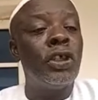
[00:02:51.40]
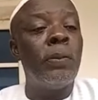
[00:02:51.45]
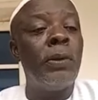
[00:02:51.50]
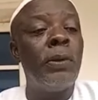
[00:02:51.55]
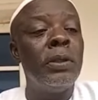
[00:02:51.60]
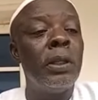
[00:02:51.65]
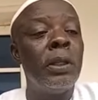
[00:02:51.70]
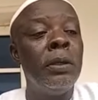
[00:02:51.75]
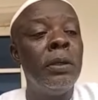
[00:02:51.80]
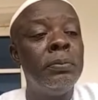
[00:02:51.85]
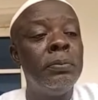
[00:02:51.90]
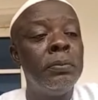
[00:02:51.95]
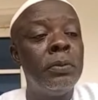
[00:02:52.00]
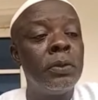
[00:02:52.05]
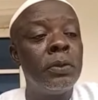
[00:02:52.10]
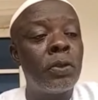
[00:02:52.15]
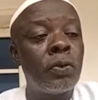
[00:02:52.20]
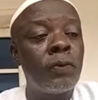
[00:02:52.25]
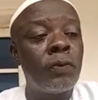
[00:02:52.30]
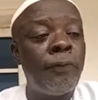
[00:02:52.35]
Some of
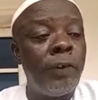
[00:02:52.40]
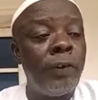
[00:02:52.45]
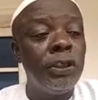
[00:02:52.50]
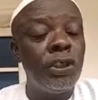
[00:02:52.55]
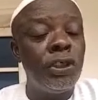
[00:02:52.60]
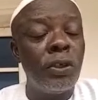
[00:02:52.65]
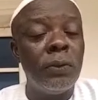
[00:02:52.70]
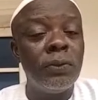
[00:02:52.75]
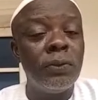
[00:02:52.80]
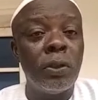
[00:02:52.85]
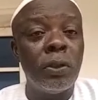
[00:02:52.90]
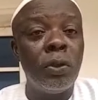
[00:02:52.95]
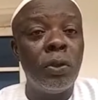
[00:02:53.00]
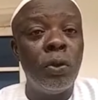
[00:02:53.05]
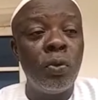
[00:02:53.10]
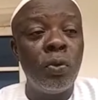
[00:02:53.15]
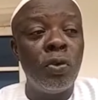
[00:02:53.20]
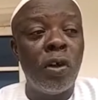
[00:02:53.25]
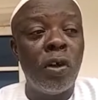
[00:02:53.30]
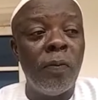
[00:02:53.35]
the functions
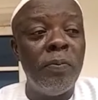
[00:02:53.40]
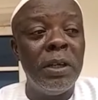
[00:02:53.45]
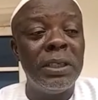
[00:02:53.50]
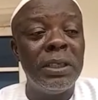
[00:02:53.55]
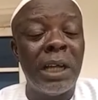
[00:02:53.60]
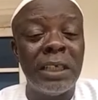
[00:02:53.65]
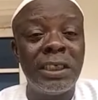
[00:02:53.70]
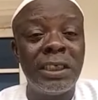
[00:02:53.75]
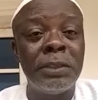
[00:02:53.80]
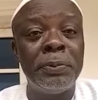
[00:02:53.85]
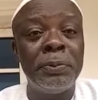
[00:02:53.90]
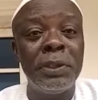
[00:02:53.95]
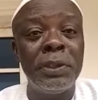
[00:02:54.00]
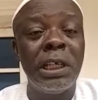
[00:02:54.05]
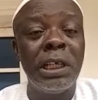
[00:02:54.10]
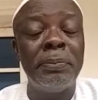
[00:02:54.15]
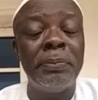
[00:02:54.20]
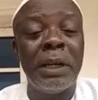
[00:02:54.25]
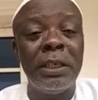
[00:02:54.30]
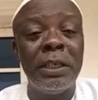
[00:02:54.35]
of the local government are
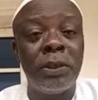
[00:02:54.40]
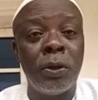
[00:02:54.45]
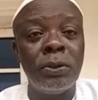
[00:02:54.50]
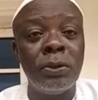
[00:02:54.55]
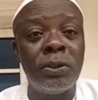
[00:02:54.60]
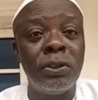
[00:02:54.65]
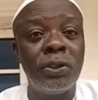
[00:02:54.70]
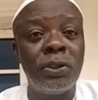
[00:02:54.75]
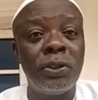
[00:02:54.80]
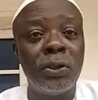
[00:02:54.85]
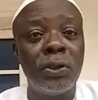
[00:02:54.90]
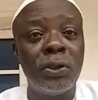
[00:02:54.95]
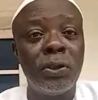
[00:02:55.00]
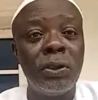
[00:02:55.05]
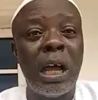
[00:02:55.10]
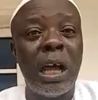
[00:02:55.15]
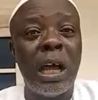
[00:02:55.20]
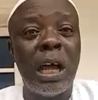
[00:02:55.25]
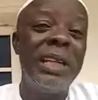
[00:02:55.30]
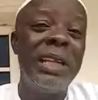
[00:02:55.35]
stipulated by the
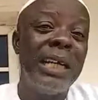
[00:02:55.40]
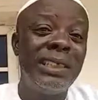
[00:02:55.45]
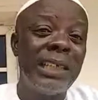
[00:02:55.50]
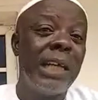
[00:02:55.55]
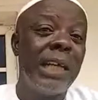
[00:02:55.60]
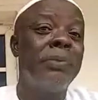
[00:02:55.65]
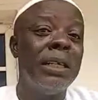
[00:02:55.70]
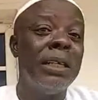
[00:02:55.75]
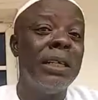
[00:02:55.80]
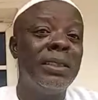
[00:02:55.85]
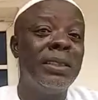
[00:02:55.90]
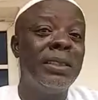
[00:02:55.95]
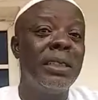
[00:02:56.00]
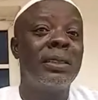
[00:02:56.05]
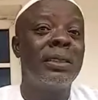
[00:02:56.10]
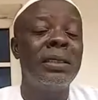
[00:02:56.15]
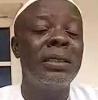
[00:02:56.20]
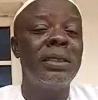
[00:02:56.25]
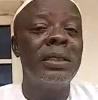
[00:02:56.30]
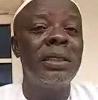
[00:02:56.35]
constitution have been mm. hijacked by the
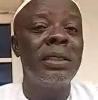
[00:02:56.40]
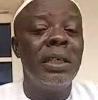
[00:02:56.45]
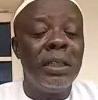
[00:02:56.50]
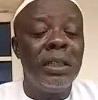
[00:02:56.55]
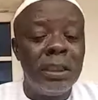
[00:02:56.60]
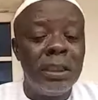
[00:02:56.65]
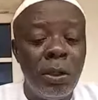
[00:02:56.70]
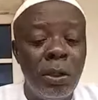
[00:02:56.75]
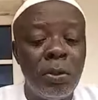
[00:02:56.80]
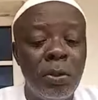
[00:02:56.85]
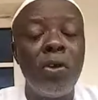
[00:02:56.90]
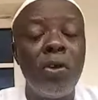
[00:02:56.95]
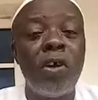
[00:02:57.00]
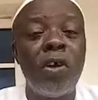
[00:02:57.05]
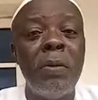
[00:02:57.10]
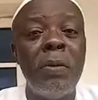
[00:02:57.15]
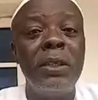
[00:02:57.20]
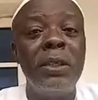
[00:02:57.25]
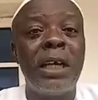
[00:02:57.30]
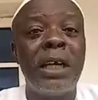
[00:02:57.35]
state. The
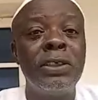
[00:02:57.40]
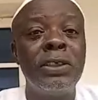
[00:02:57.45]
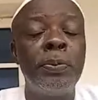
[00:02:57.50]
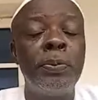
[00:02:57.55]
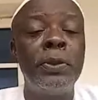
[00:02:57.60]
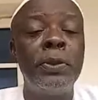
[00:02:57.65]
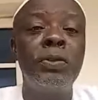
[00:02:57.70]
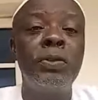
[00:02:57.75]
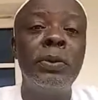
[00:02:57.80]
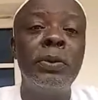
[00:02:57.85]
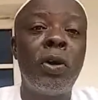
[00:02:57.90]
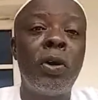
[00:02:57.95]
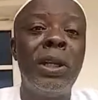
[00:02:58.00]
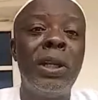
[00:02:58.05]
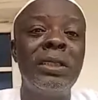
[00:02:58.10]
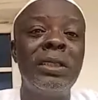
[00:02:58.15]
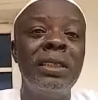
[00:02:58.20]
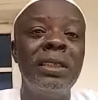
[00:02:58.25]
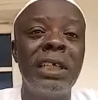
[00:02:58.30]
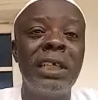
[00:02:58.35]
local governments are supposed to be
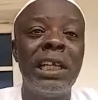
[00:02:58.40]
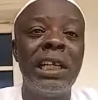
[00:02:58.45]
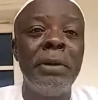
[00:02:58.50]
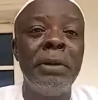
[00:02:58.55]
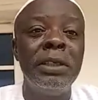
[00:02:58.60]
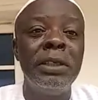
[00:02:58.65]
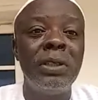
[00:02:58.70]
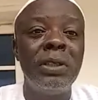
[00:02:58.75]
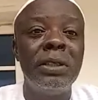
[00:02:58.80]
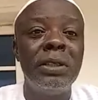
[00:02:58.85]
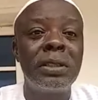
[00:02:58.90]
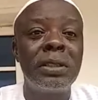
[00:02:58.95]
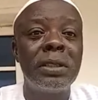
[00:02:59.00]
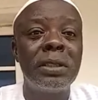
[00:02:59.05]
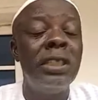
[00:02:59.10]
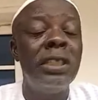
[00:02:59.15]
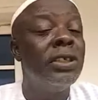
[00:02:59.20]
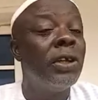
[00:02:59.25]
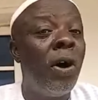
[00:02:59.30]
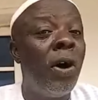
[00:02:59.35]
collecting tenement
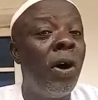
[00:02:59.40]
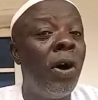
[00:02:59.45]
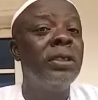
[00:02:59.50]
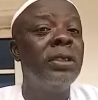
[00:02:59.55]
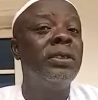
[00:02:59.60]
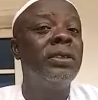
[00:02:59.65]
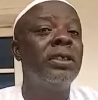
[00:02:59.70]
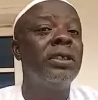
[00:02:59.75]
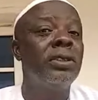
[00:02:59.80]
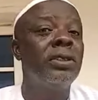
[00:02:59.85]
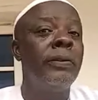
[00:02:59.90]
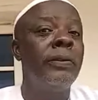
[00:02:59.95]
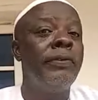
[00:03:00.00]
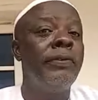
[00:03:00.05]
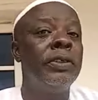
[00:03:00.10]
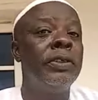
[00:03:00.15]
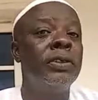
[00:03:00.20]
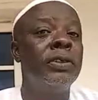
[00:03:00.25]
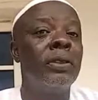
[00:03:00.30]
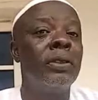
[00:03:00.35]
rates in all the states
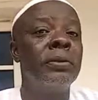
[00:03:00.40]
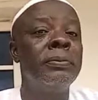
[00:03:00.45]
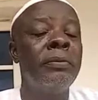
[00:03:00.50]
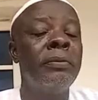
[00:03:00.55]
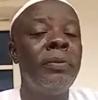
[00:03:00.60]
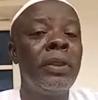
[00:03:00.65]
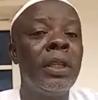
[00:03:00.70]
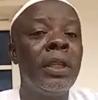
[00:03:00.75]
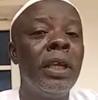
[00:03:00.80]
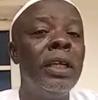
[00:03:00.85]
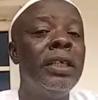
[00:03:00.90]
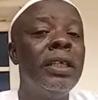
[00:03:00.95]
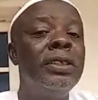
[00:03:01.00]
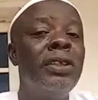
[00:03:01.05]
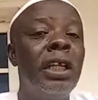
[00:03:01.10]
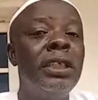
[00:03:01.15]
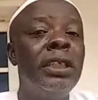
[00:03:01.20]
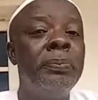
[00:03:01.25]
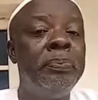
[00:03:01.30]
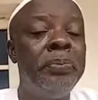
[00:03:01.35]
of the federation.
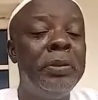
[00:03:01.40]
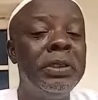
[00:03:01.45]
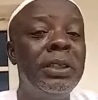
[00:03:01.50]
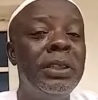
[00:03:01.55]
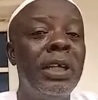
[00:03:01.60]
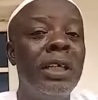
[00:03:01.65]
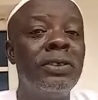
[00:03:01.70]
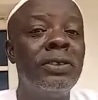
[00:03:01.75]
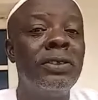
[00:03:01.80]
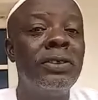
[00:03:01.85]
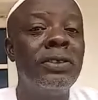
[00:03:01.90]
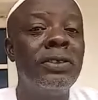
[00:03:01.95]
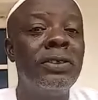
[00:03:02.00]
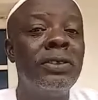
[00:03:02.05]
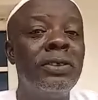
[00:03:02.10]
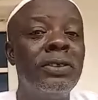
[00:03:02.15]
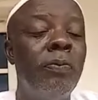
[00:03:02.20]
It is not the business of